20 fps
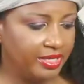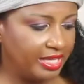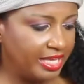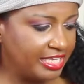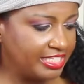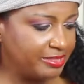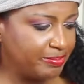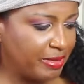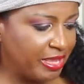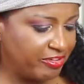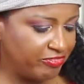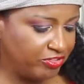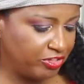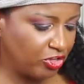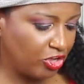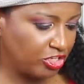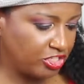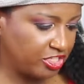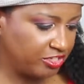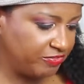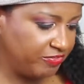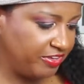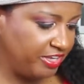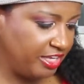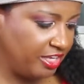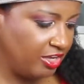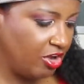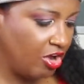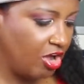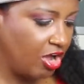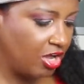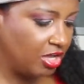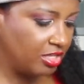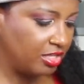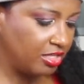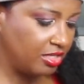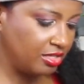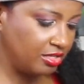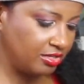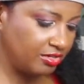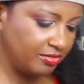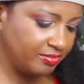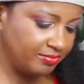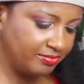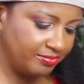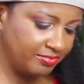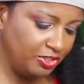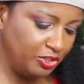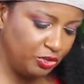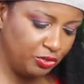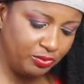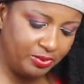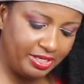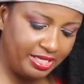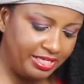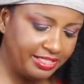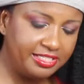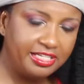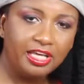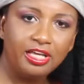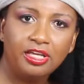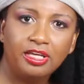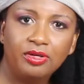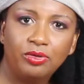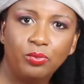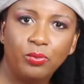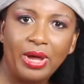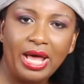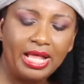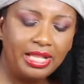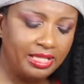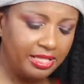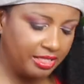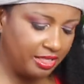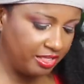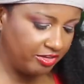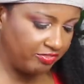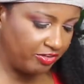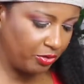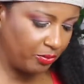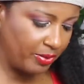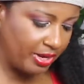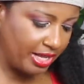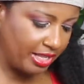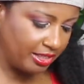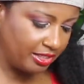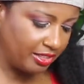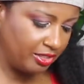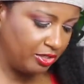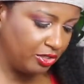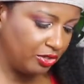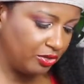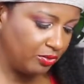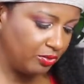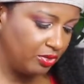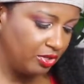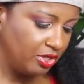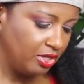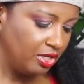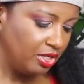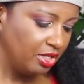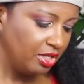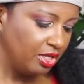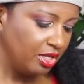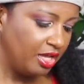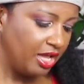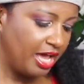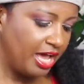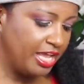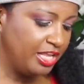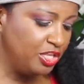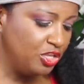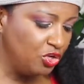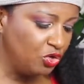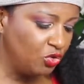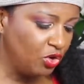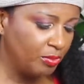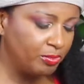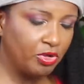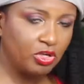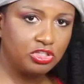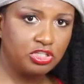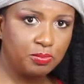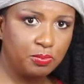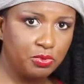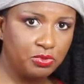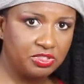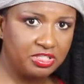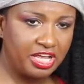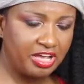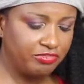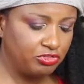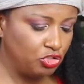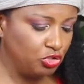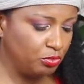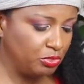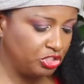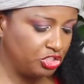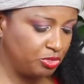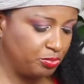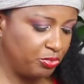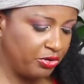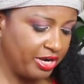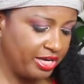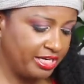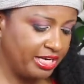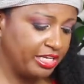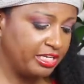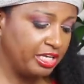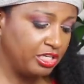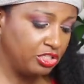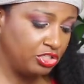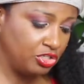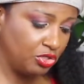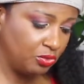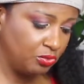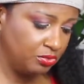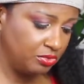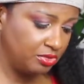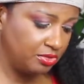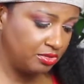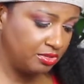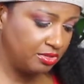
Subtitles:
here's my philosophy on, eating well and living well. I know I'm not supposed to have too much bread, and I don't.